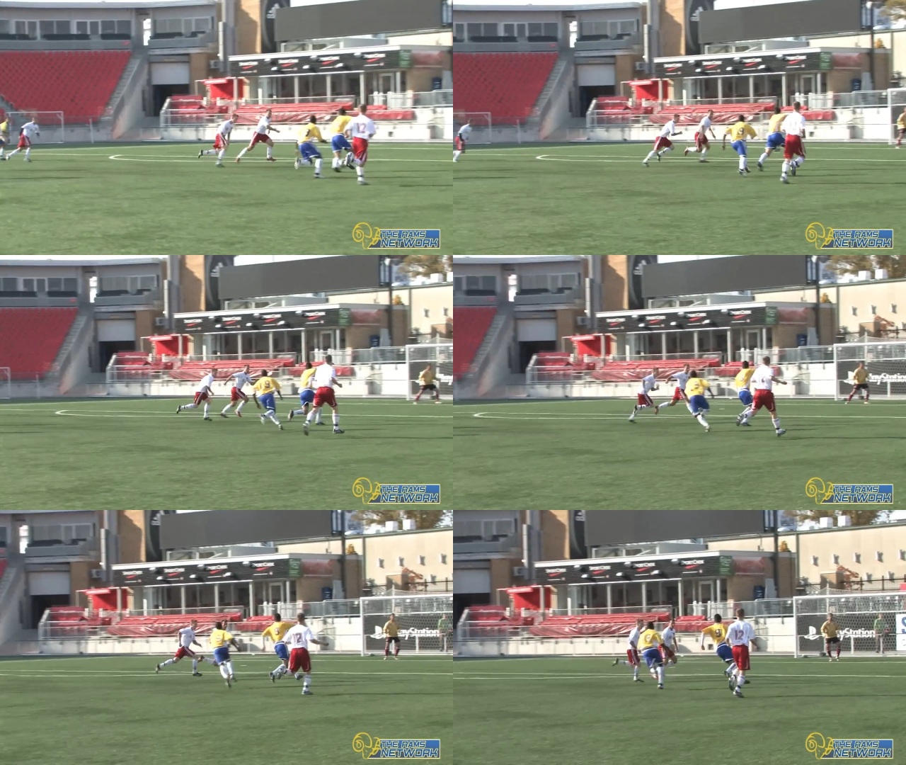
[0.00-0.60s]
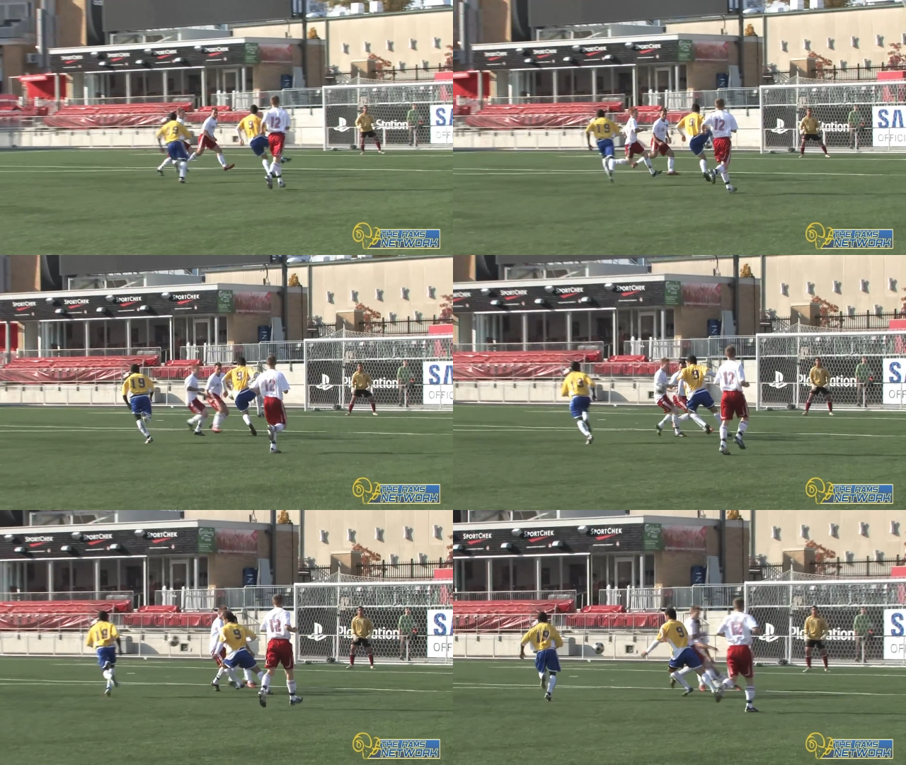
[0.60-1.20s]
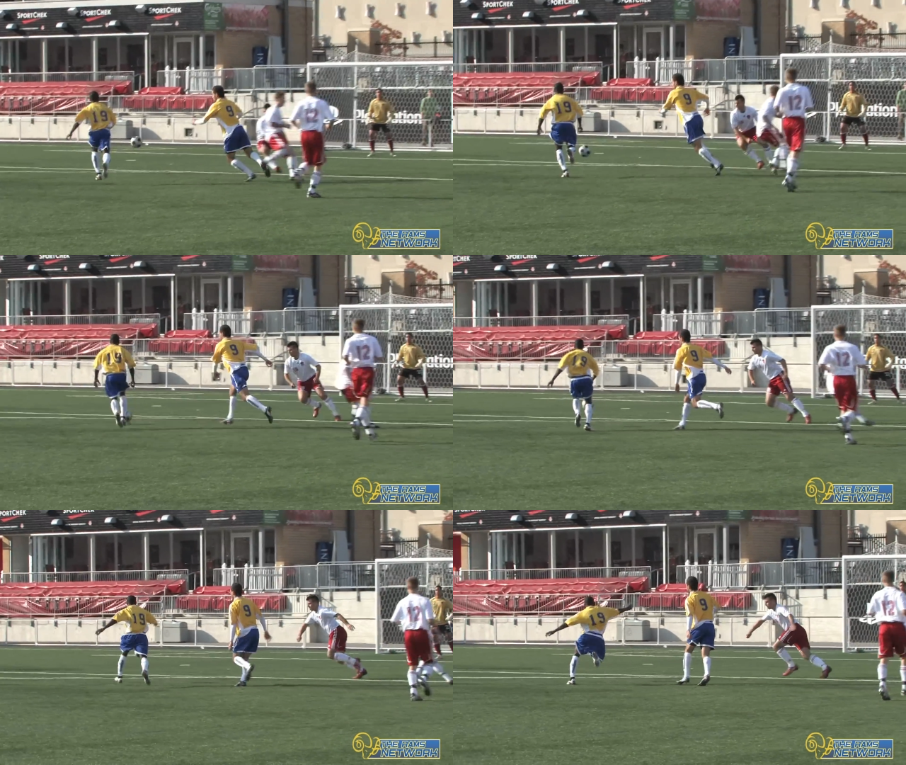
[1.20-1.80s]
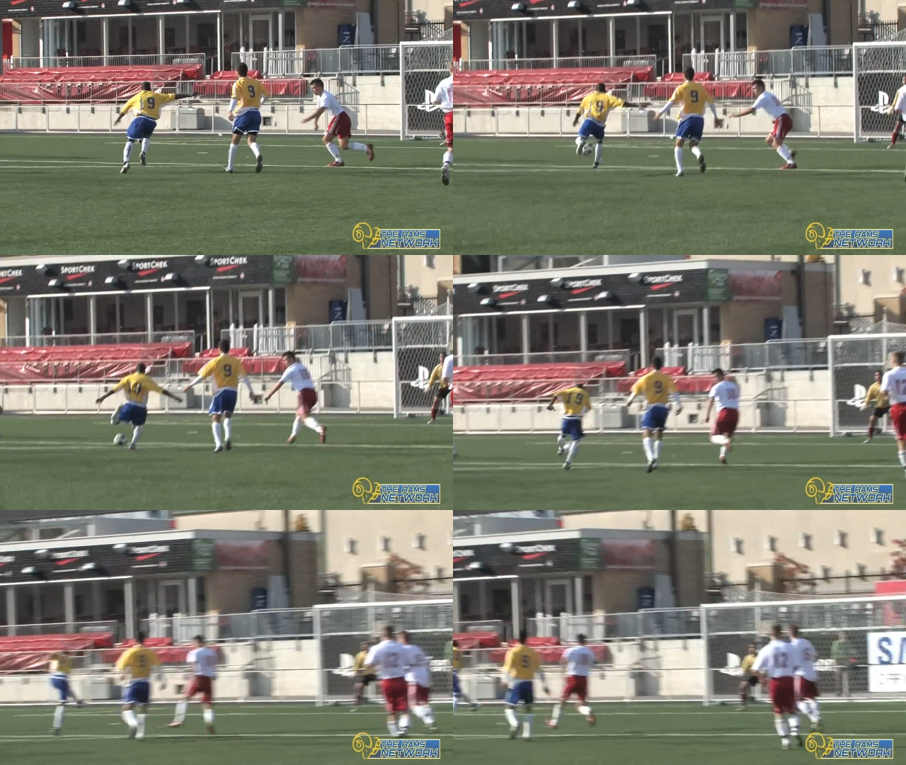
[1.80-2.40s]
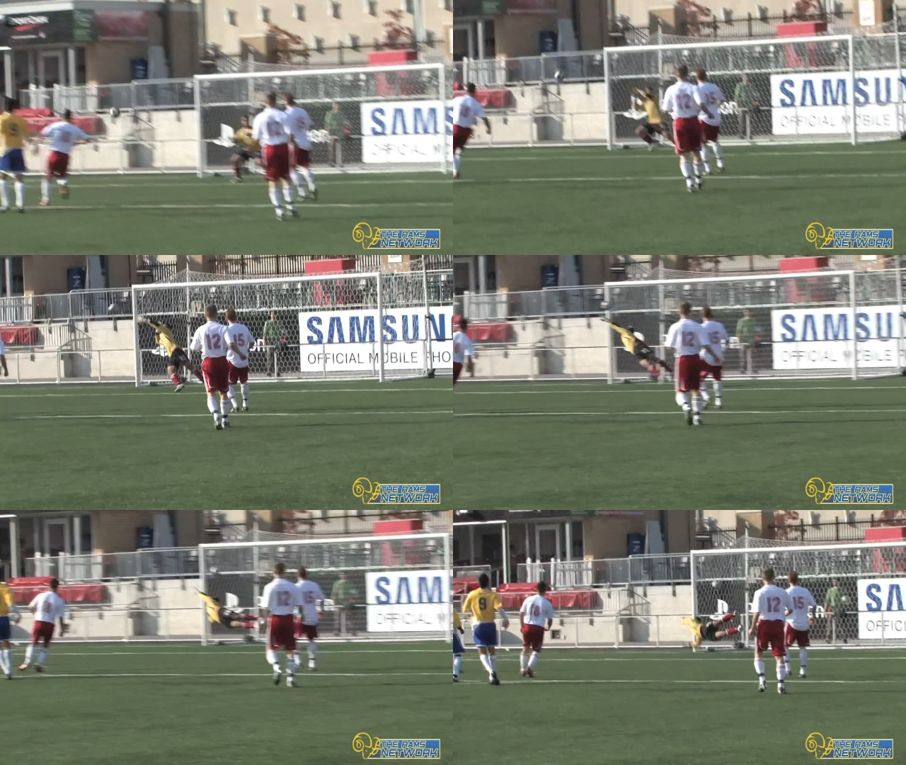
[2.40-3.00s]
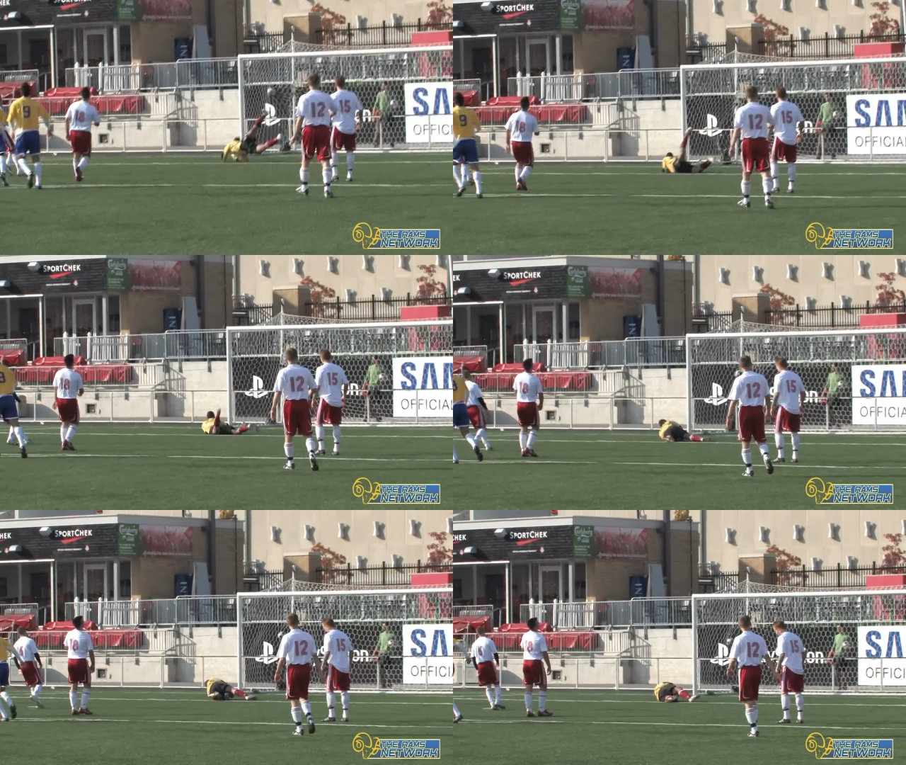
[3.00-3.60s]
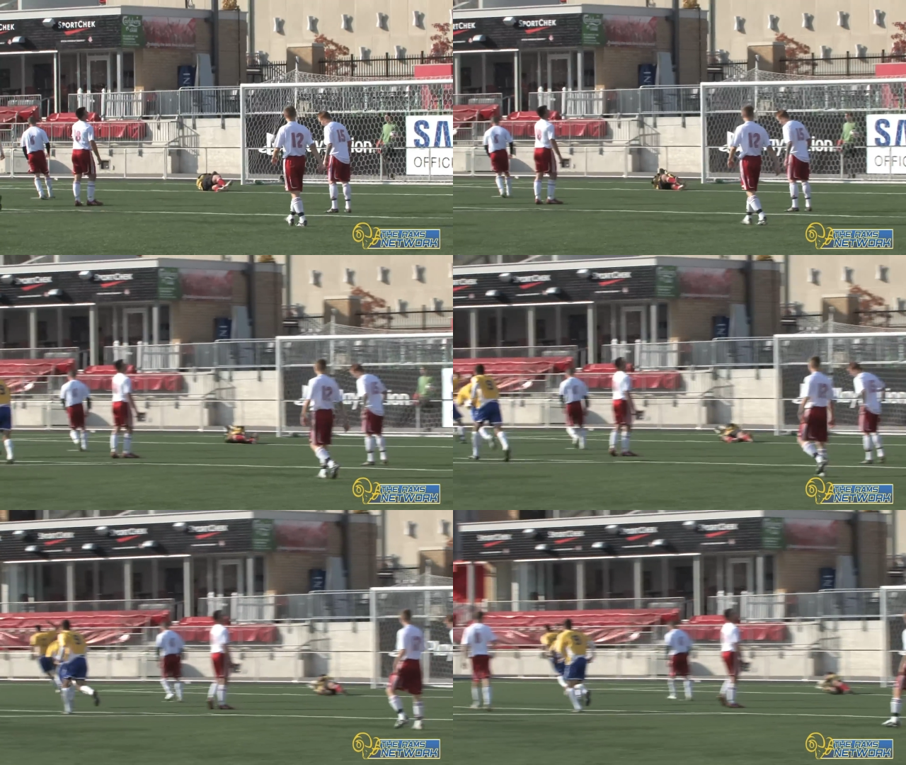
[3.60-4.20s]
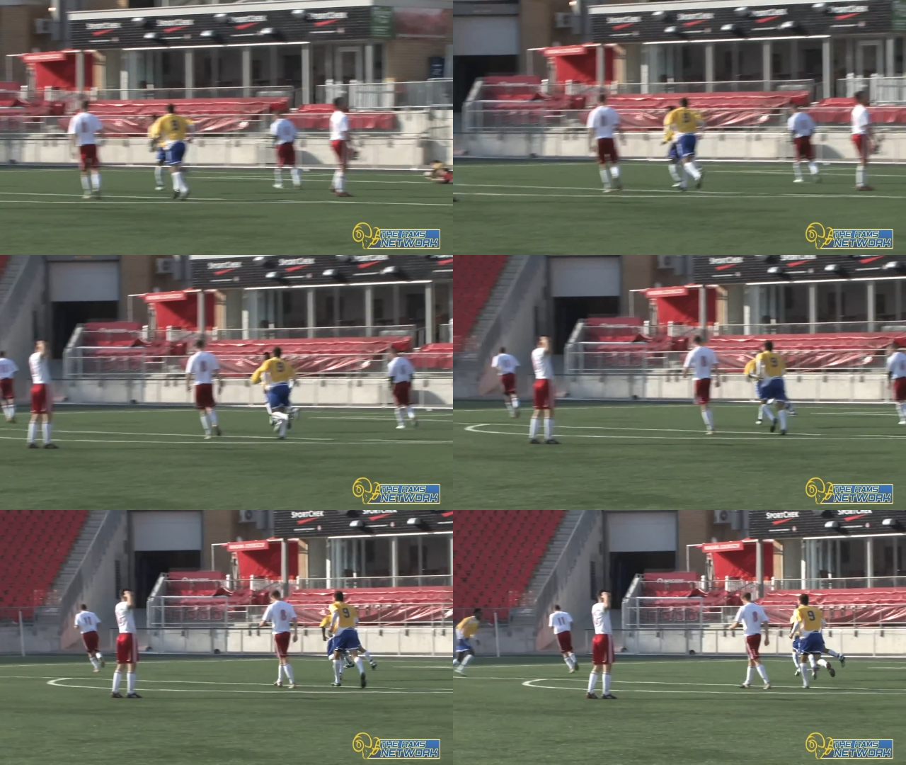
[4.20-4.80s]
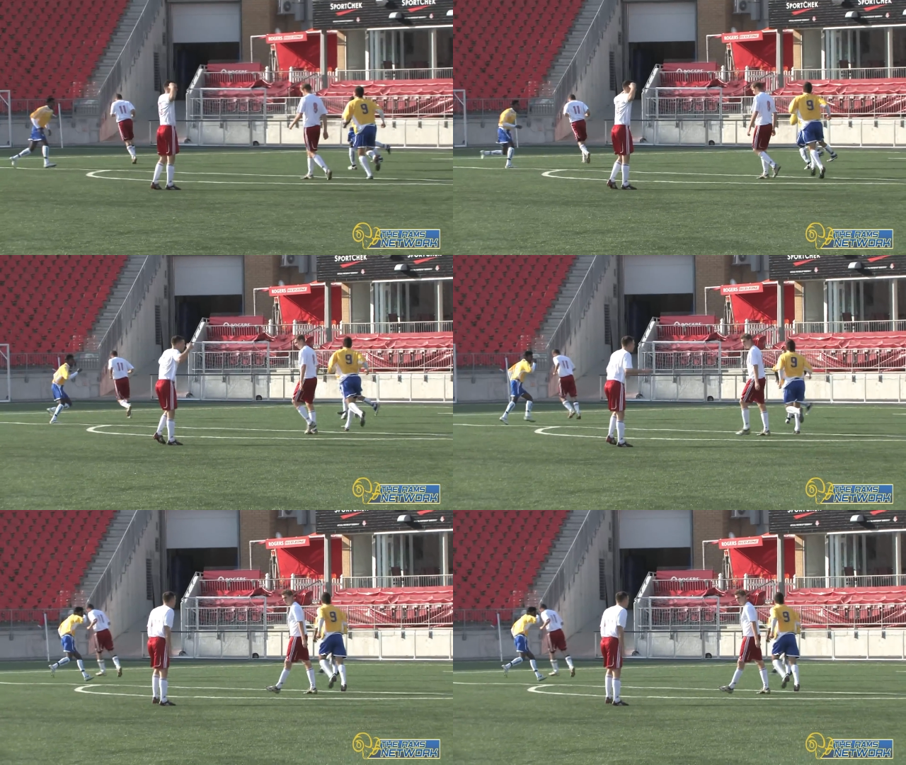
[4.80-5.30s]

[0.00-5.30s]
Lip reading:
(no speaker visible)